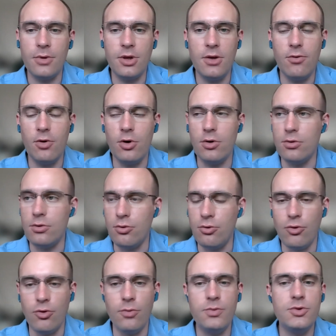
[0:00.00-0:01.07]
even
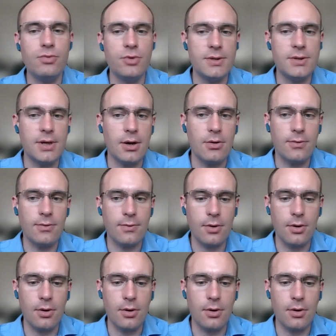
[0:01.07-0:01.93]
groups without